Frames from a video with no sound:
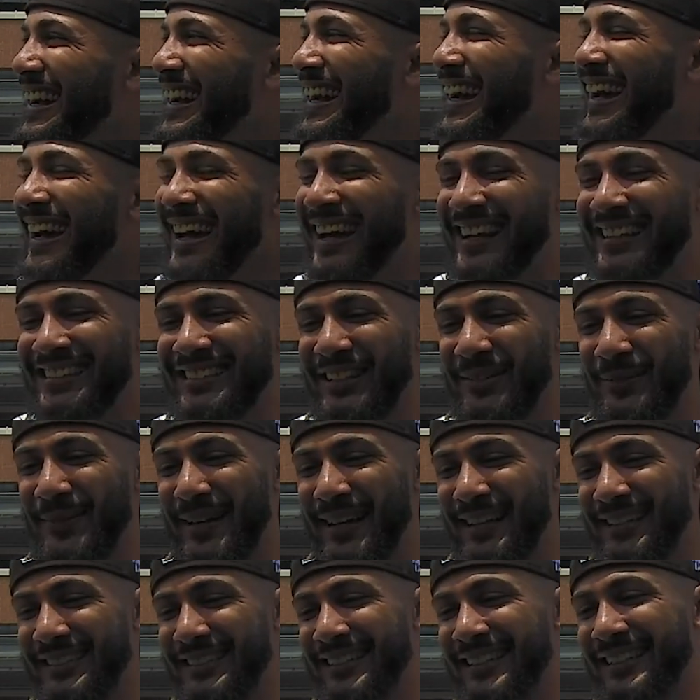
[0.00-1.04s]
it? It's
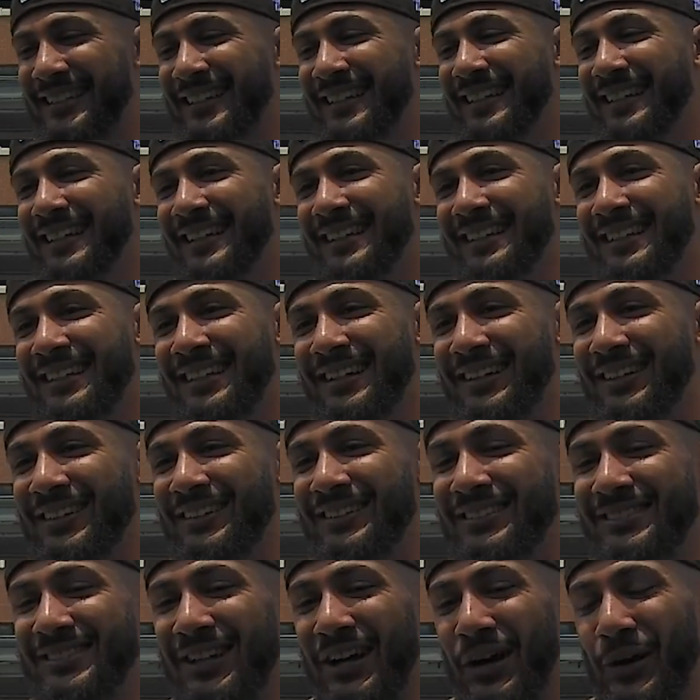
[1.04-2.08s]
amazing. You
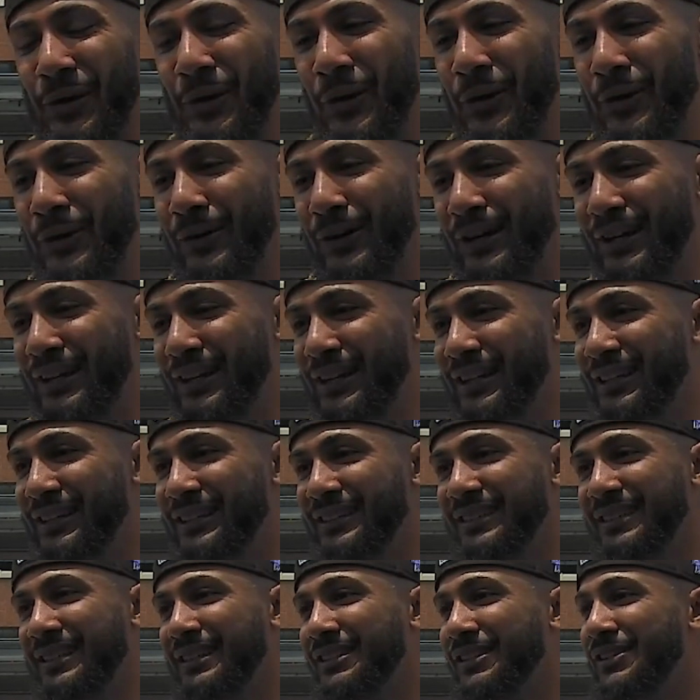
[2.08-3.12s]
know, Chan Ho. Uh,
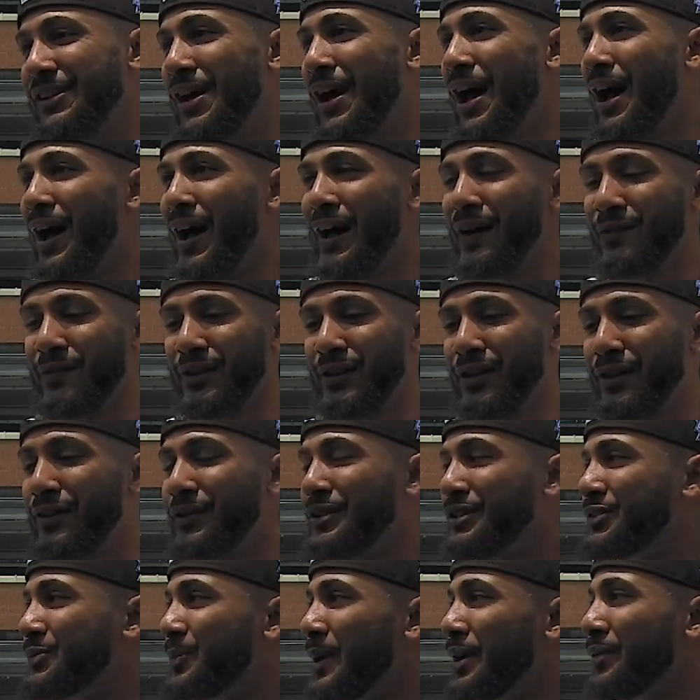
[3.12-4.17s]
uh, you know, I have a lot of
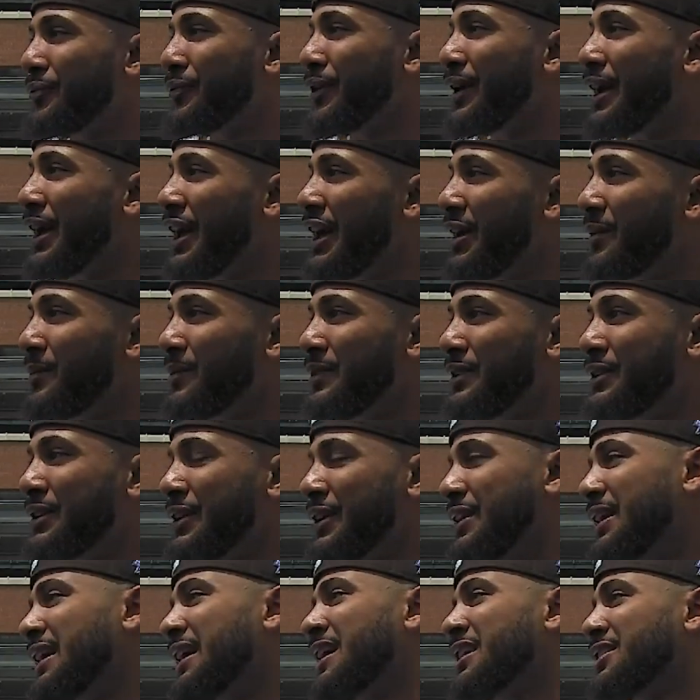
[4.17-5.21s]
respect for him. You
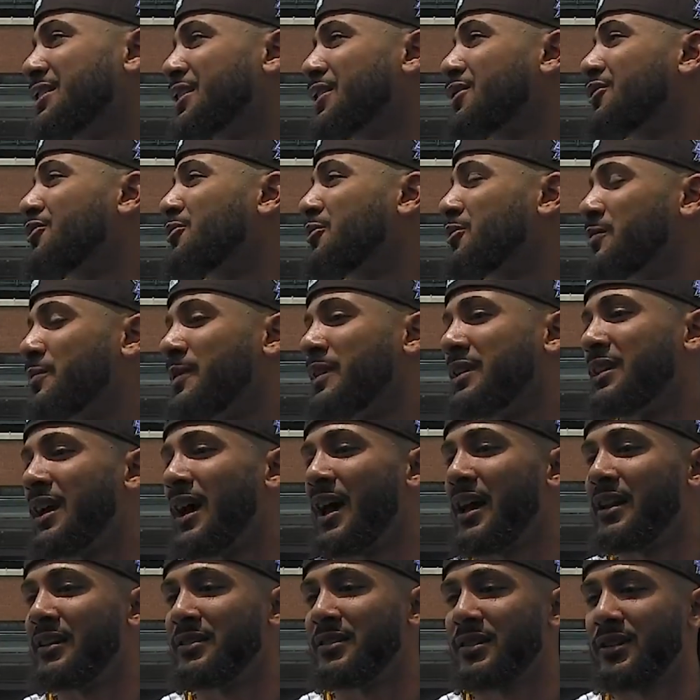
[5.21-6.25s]
know, the history of him, but
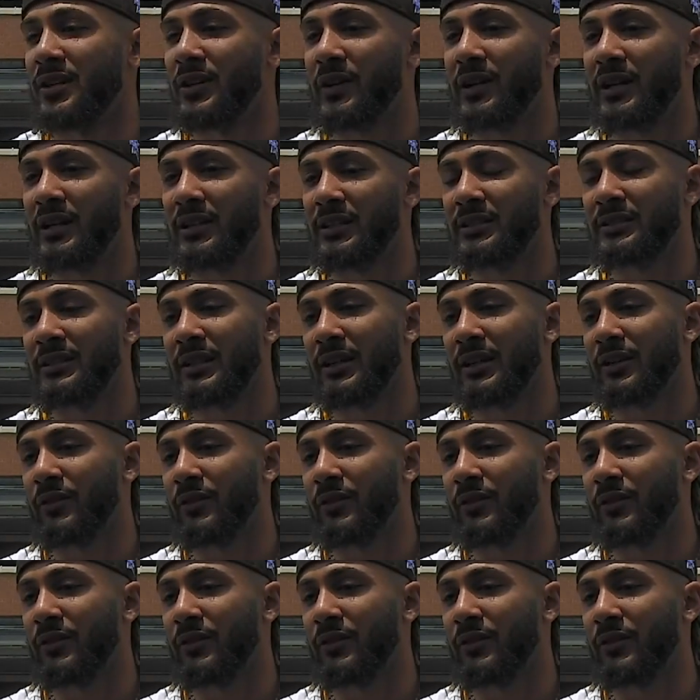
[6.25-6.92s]
that is a great, it's a